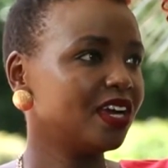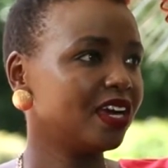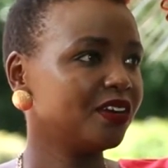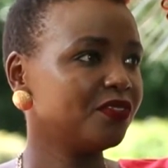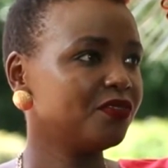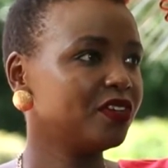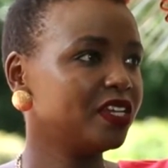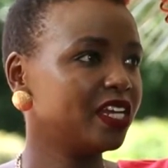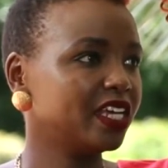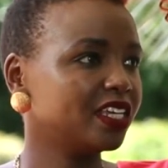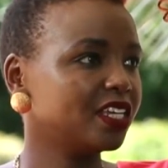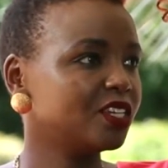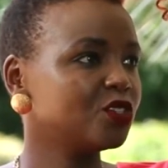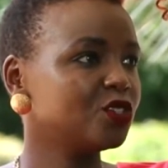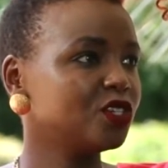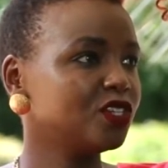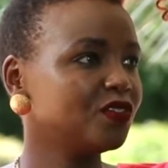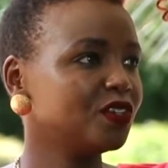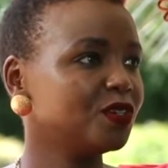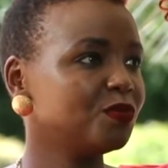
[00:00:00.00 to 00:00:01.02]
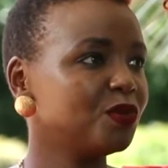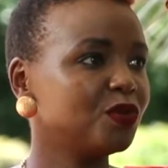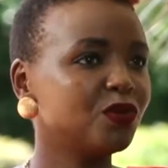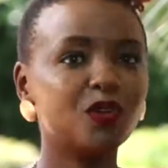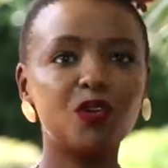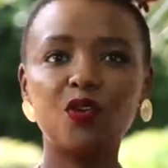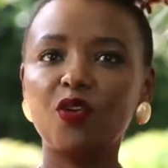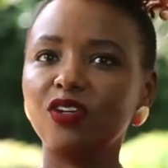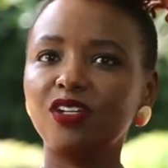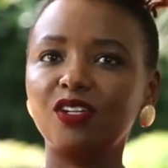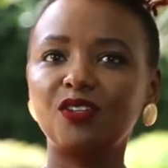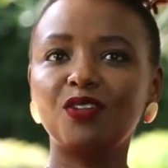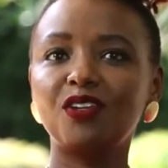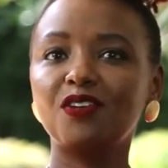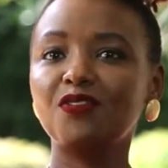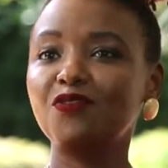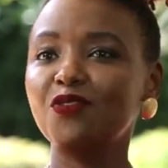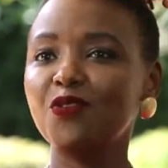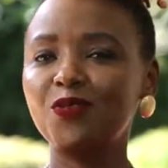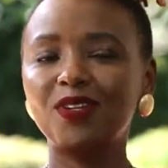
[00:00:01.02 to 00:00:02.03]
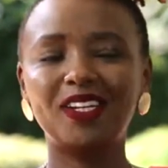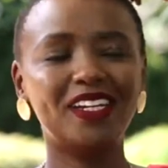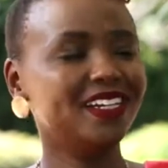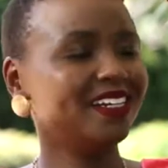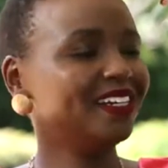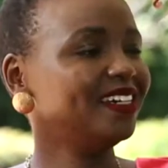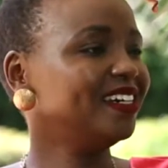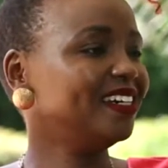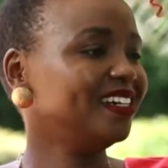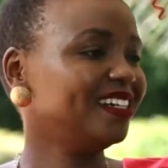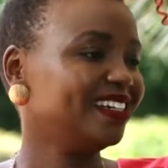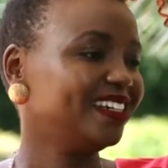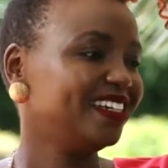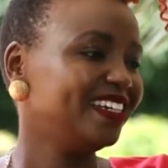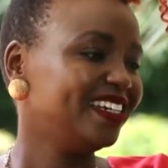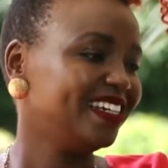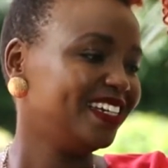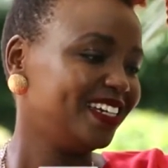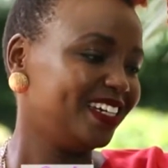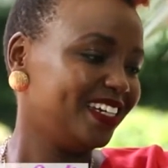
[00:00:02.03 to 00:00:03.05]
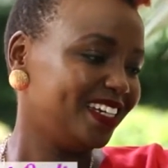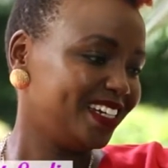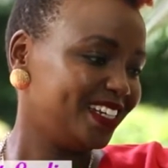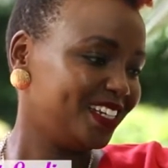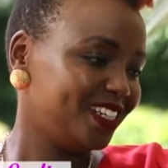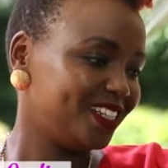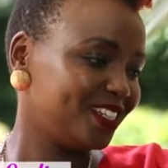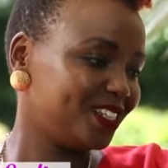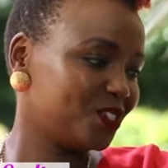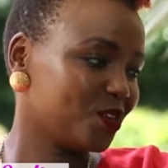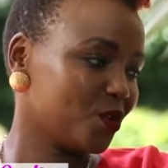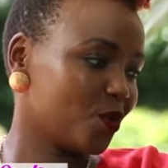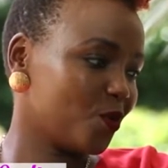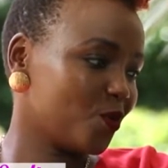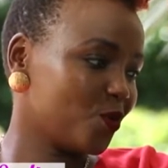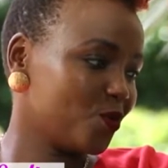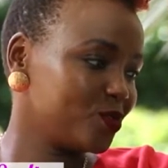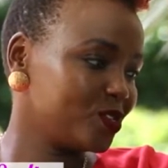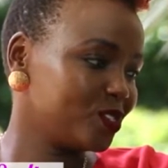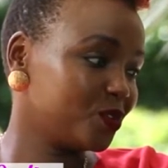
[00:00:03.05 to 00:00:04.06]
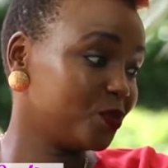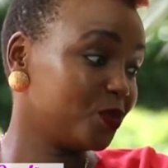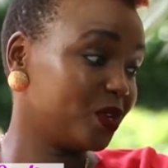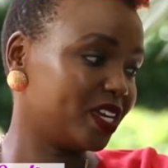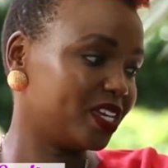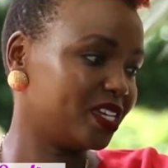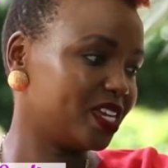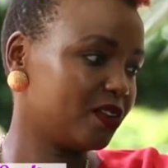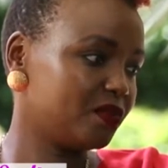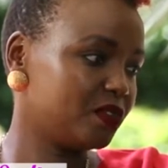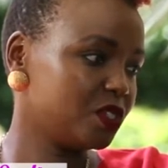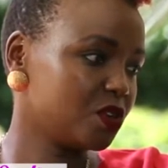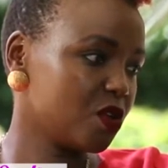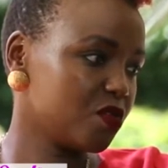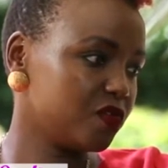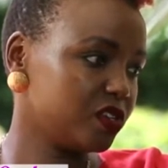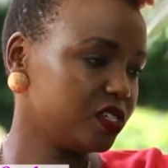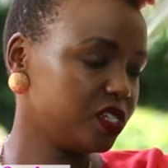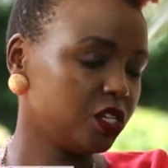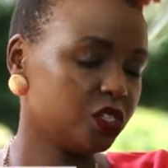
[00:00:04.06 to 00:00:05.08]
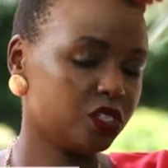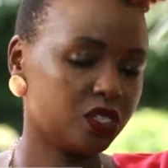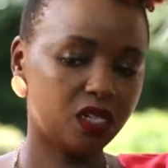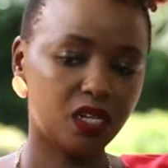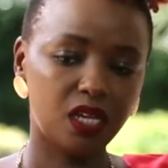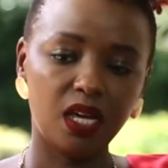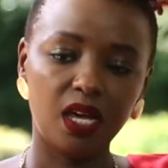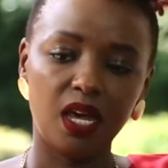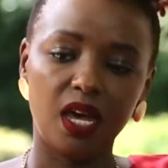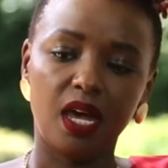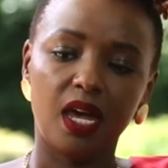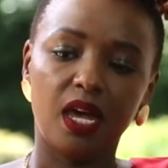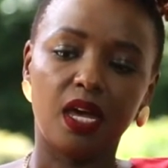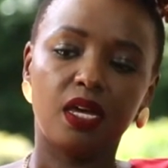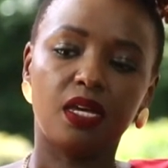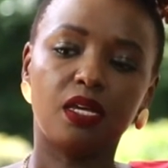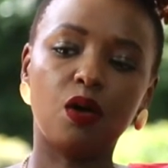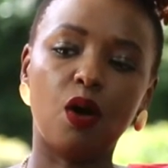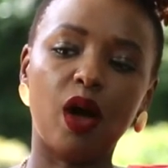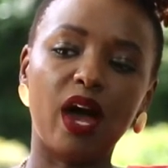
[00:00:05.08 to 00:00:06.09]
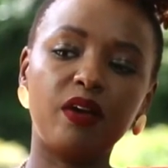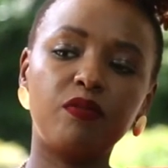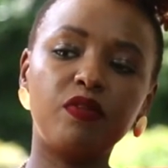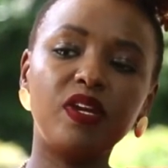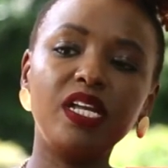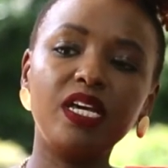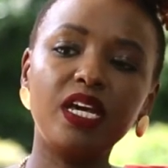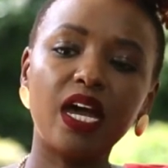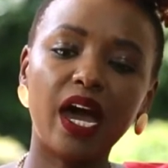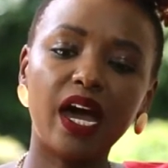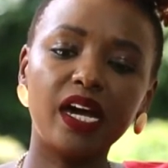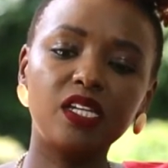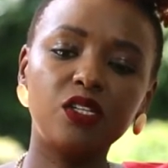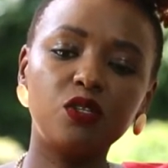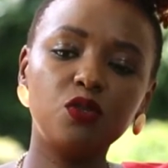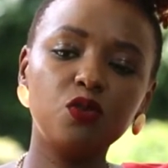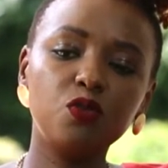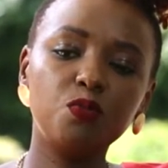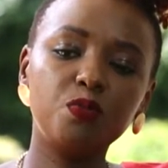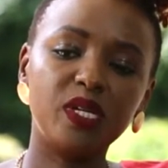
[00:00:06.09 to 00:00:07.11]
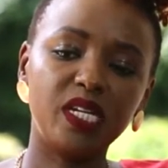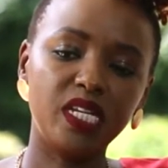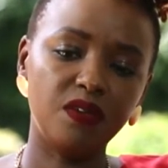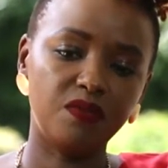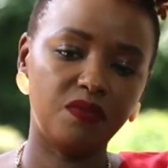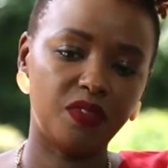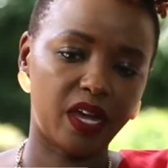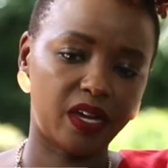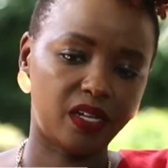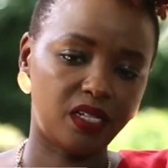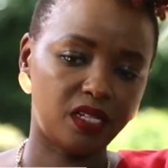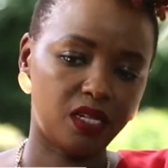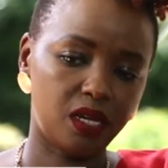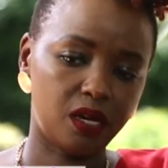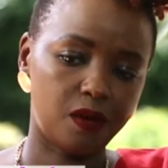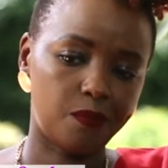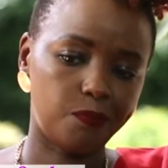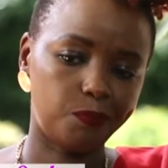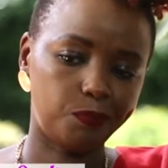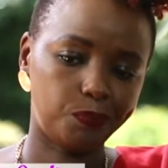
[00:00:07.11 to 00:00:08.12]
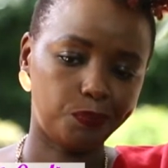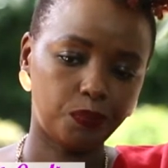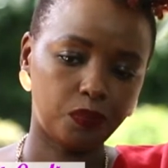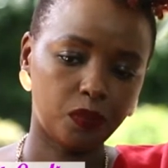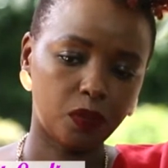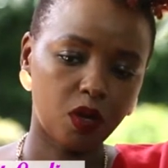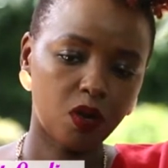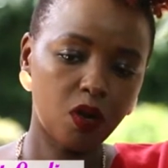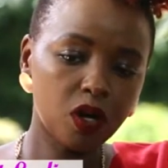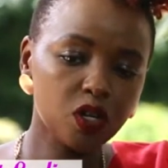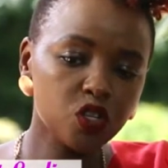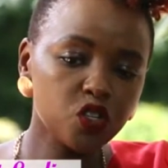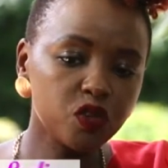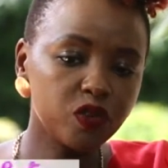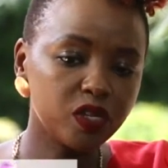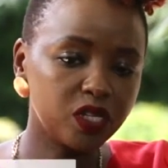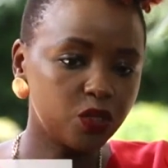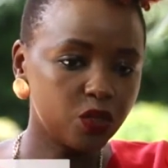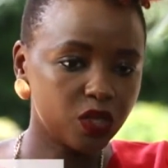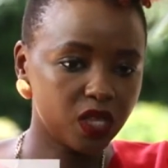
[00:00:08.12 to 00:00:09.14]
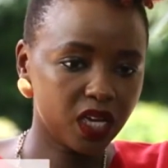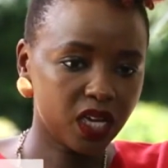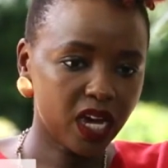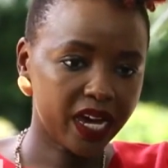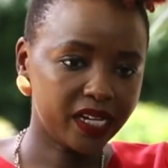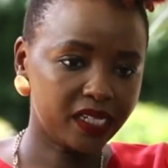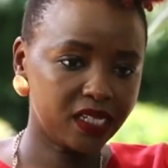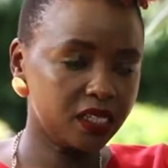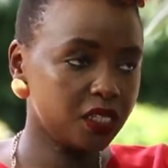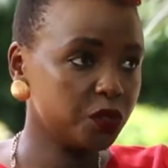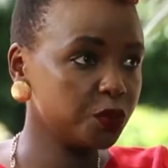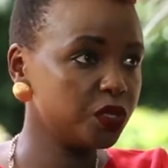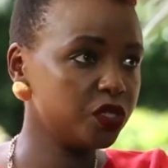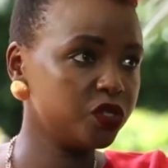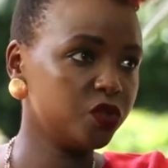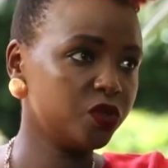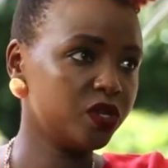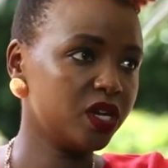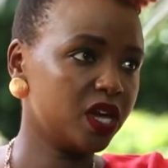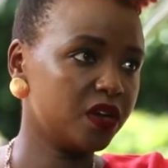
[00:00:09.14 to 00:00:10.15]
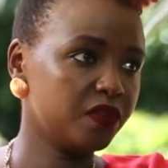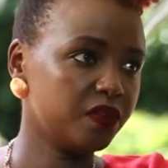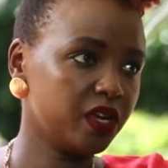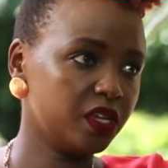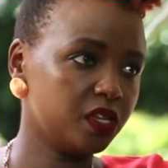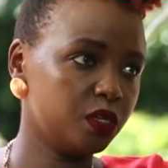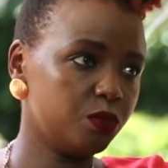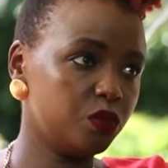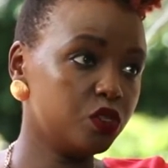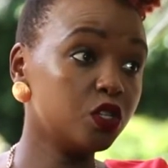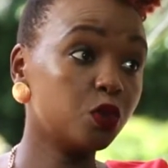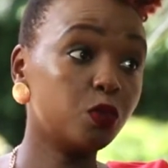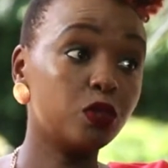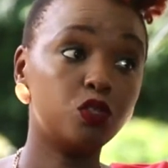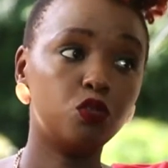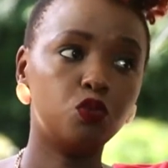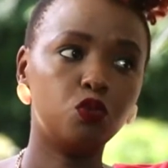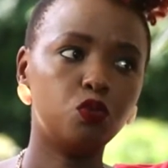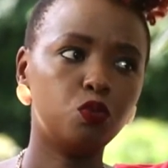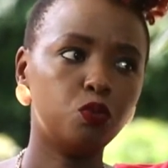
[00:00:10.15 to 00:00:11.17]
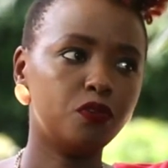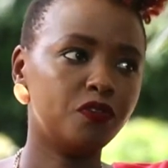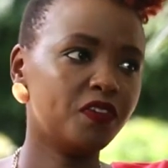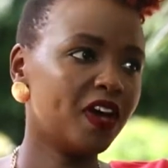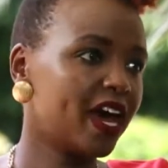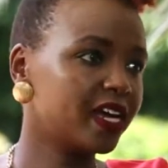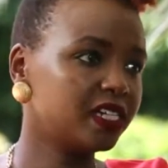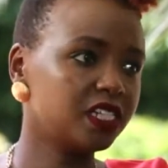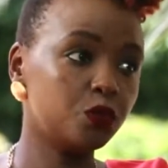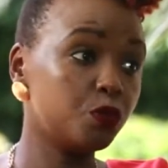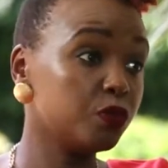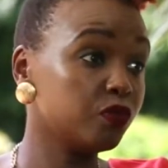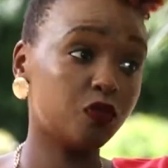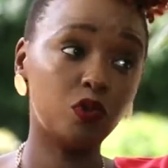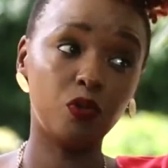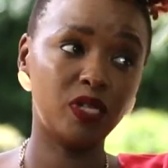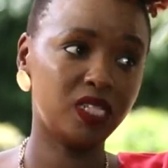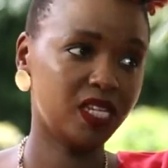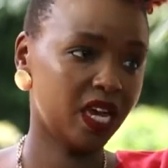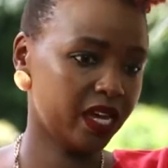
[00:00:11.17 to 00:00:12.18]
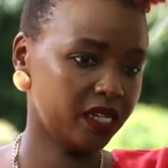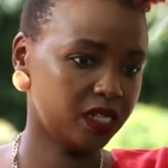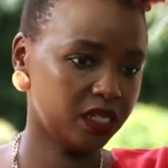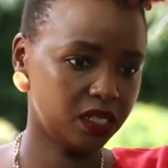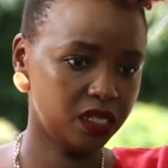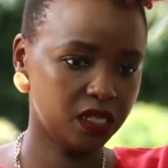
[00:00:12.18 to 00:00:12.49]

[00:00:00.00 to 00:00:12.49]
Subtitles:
I feel like it should even be recorded on a phone. So we can have this conversation. No, I do believe that contrary to the idea that we don't have Kenyan music, we do. We've had it. We've always had it.